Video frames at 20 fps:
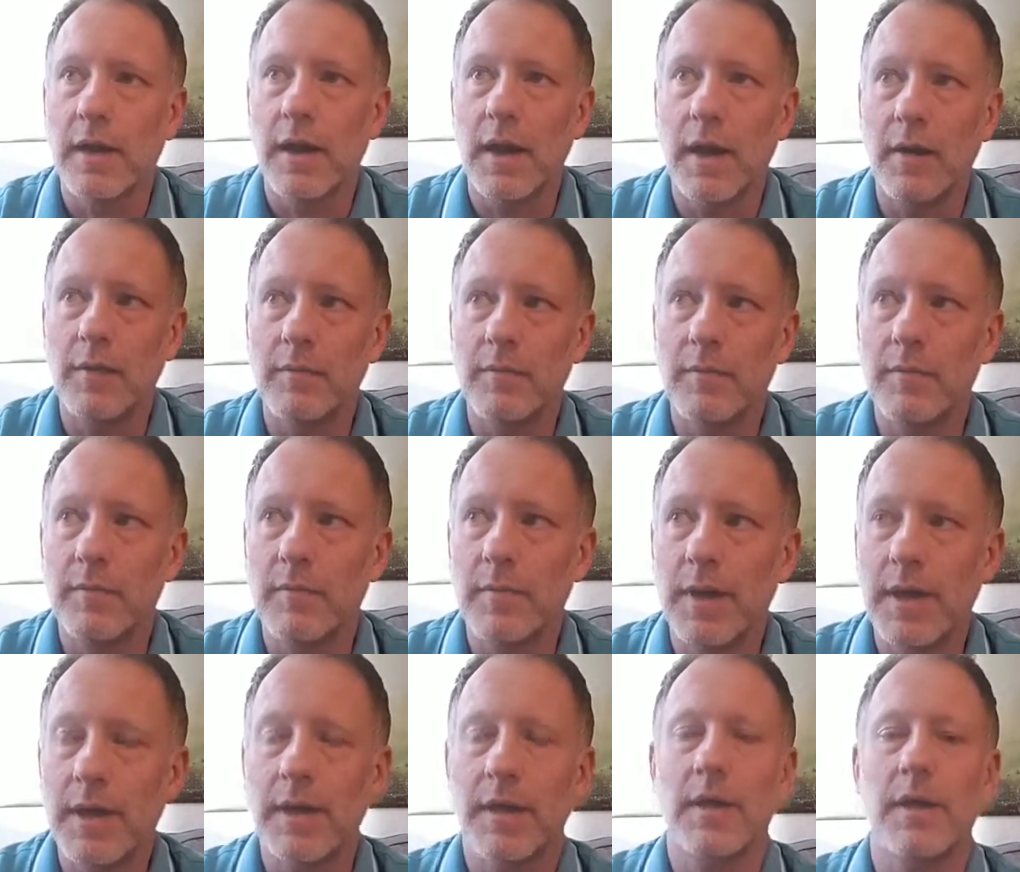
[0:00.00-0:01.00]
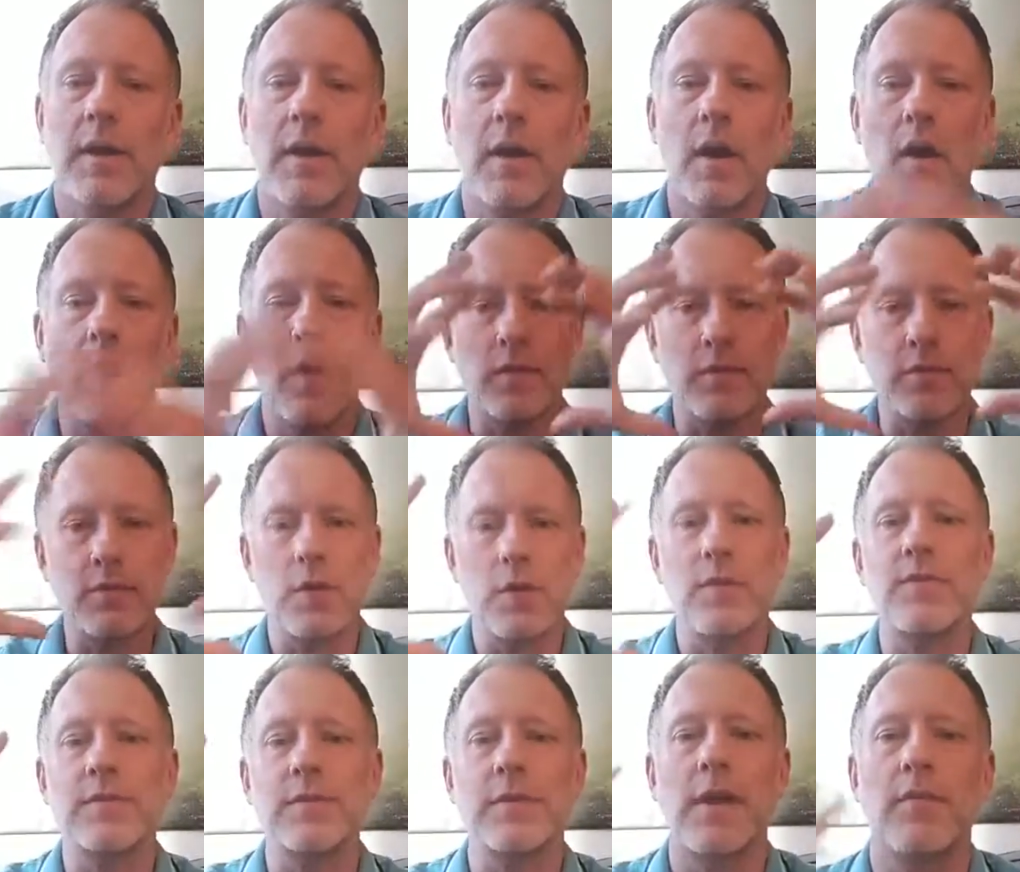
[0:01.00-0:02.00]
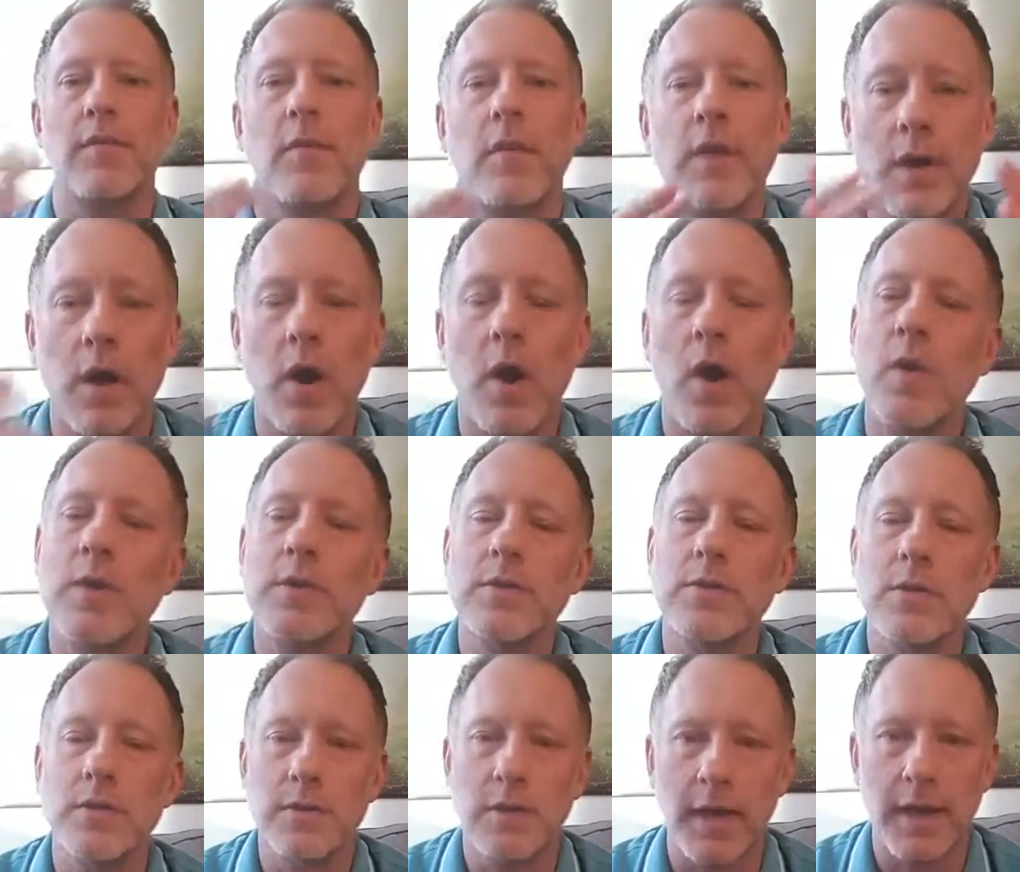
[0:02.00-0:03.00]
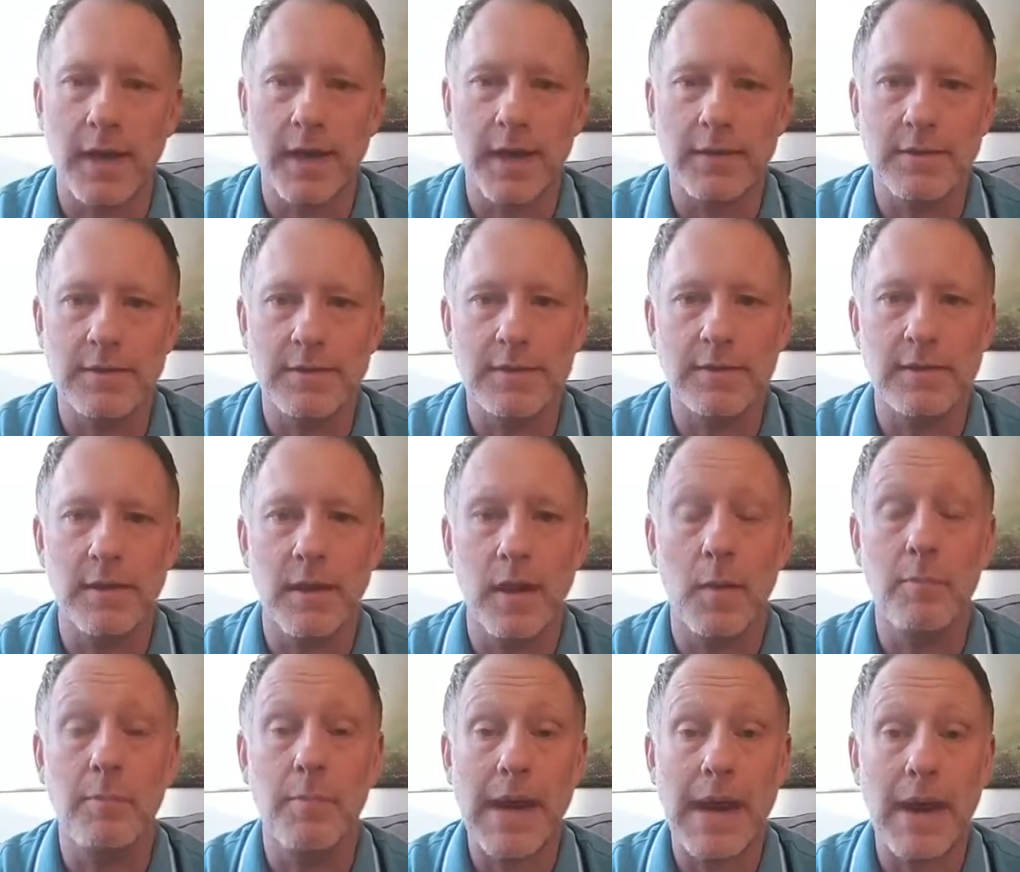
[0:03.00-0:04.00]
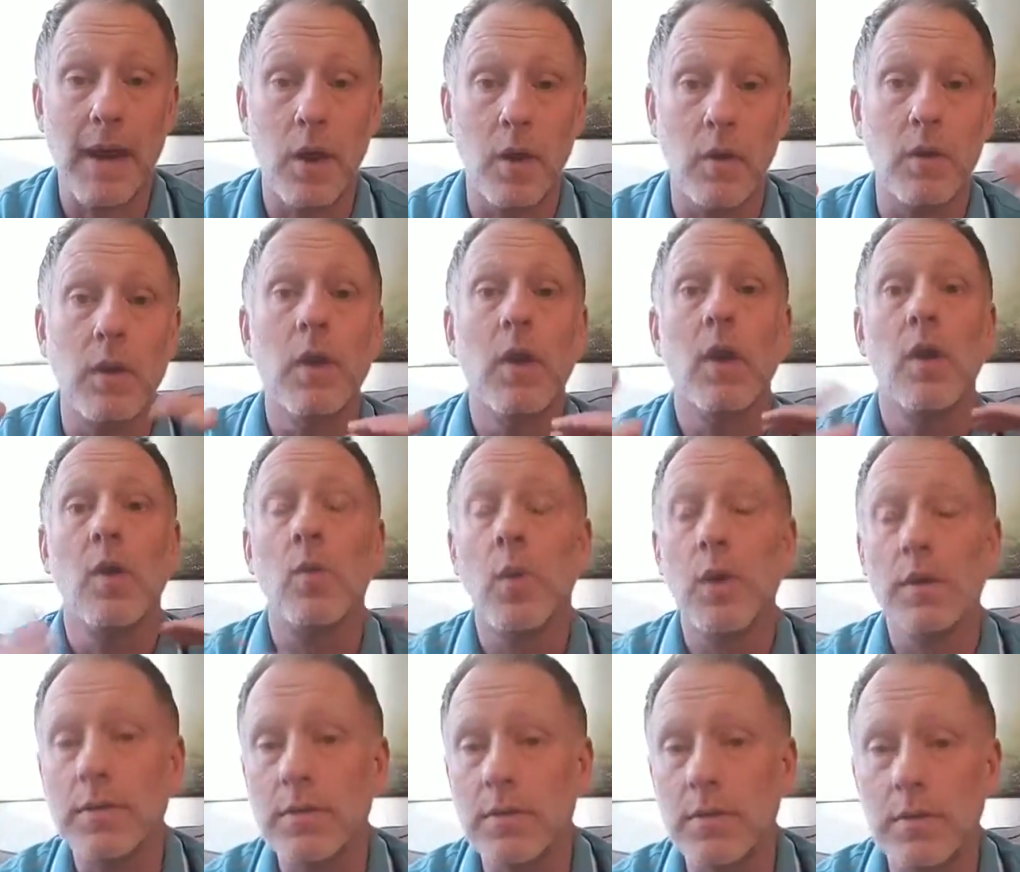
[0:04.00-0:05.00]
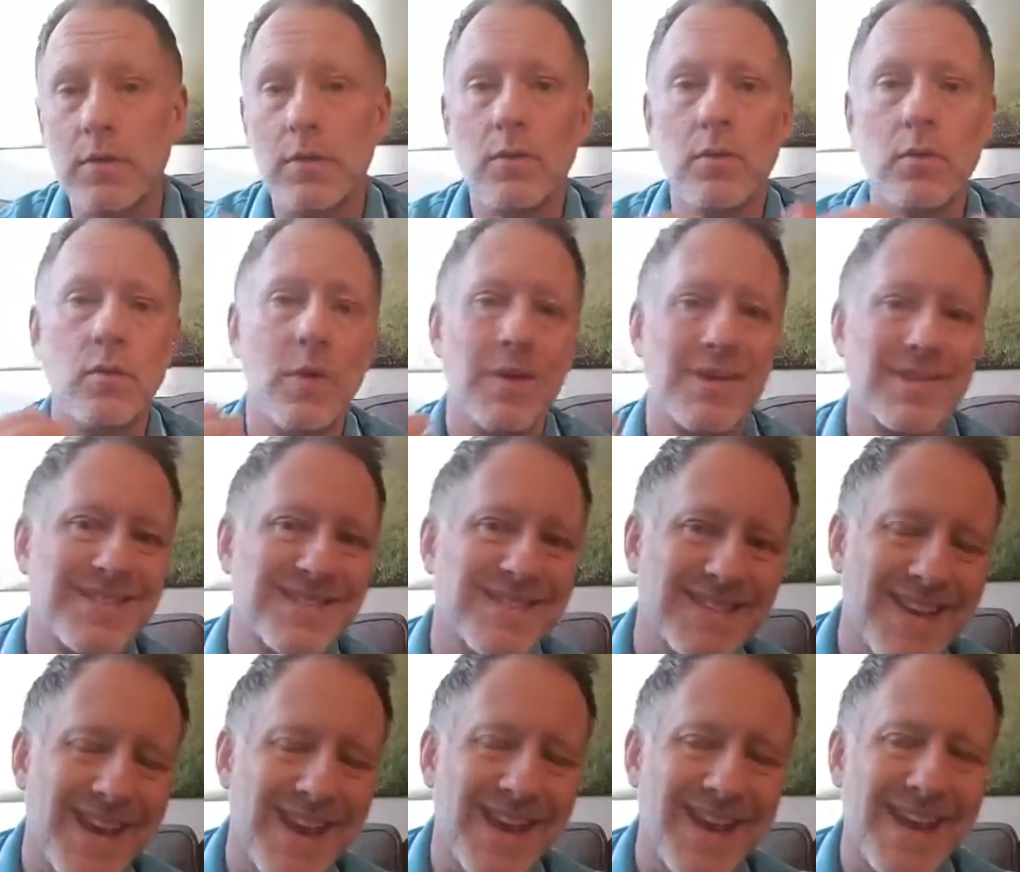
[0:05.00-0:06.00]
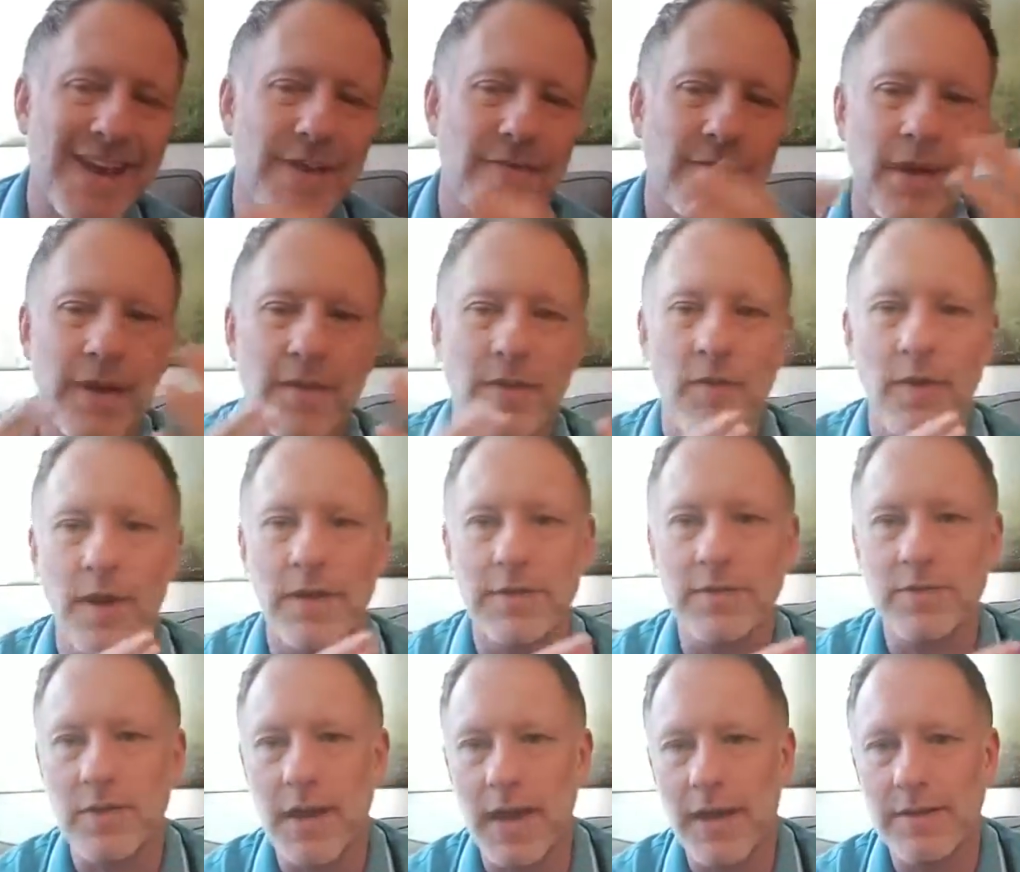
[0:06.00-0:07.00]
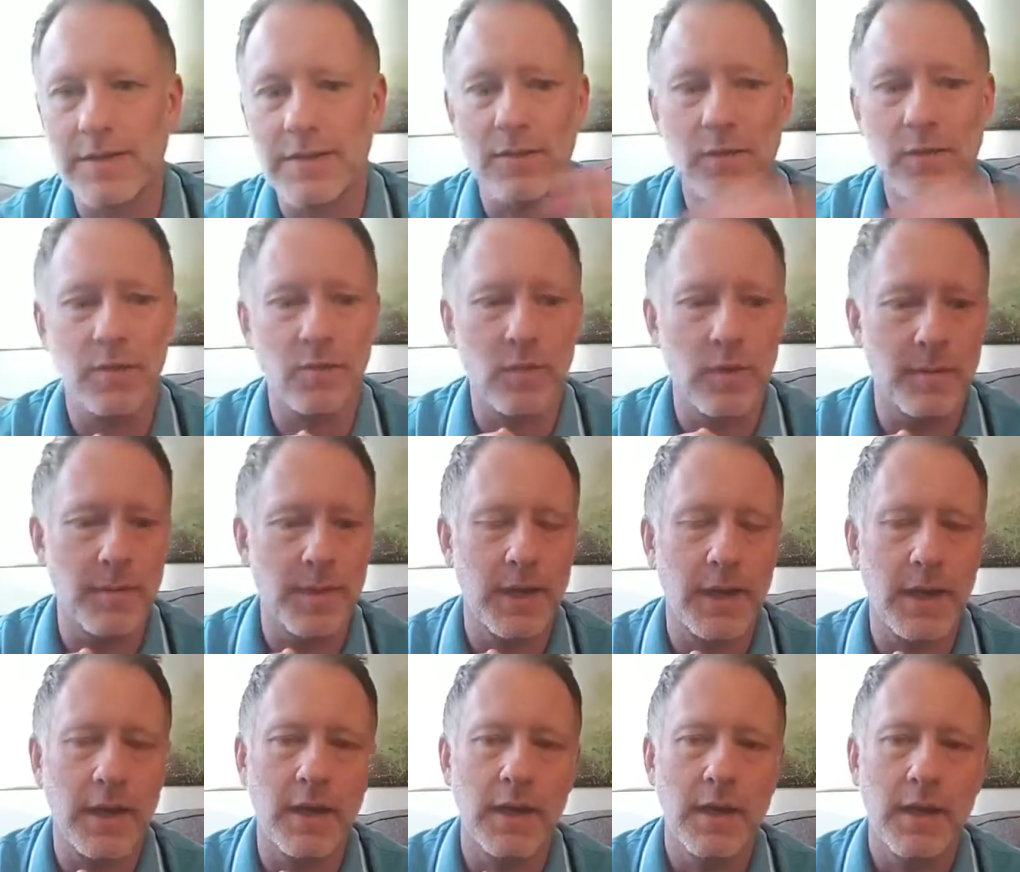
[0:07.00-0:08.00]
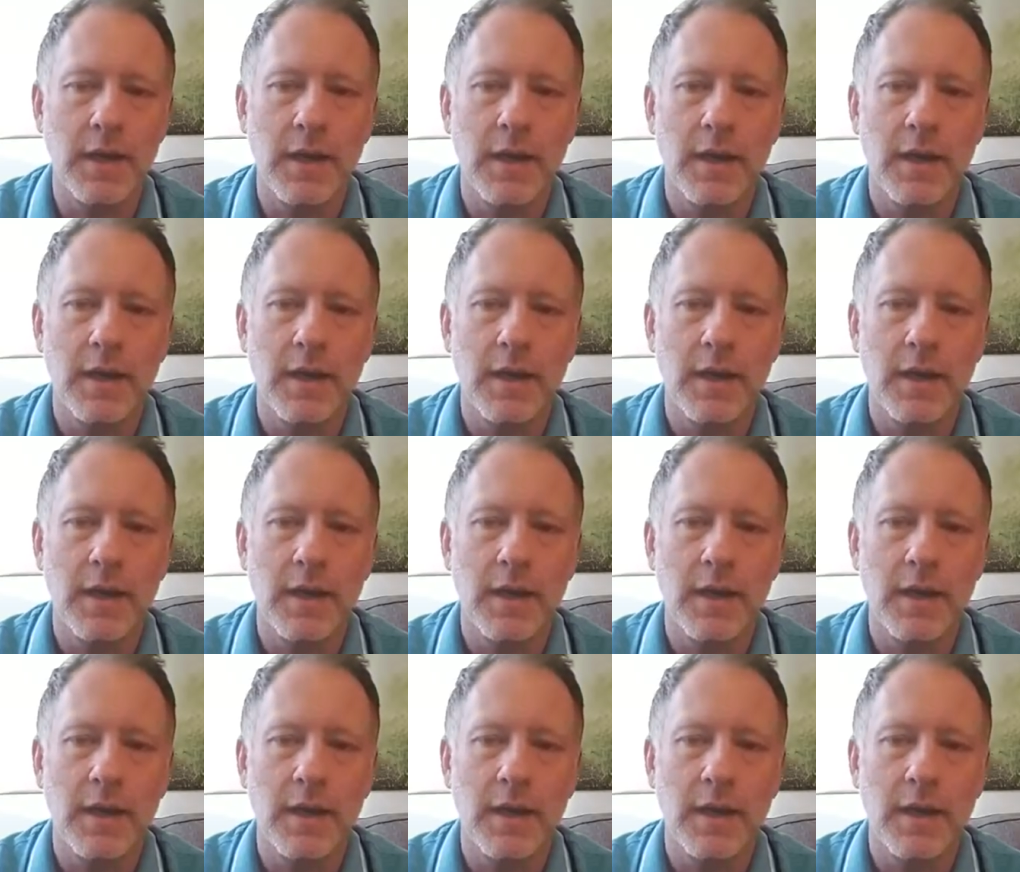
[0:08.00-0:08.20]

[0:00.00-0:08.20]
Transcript: on the surface level, it always looks like it's about what to do, what to say, if I had the right strategy with women.